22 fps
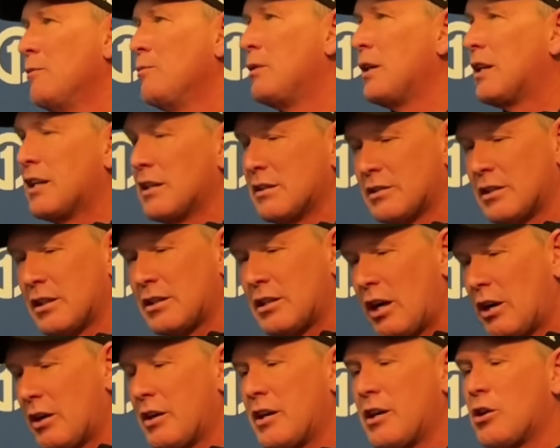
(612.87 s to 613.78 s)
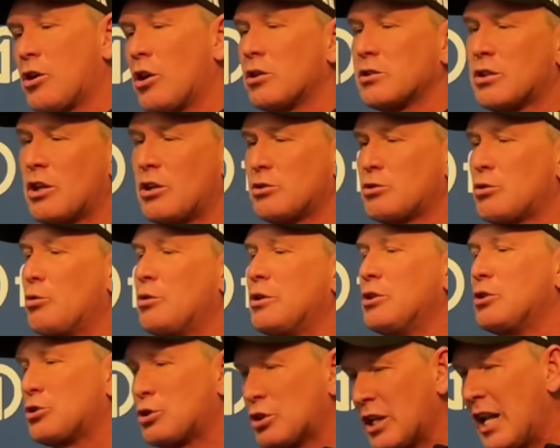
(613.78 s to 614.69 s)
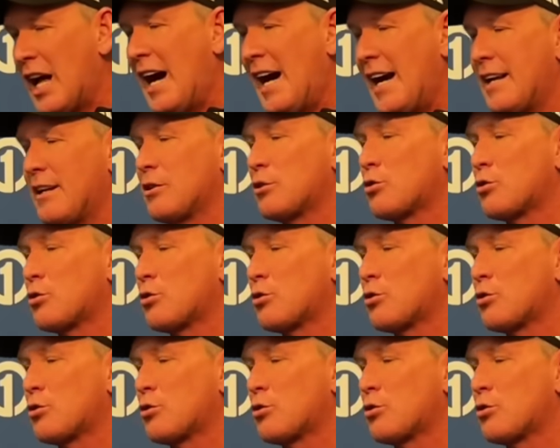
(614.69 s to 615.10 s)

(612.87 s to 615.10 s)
Because the targeting call is also when you slide,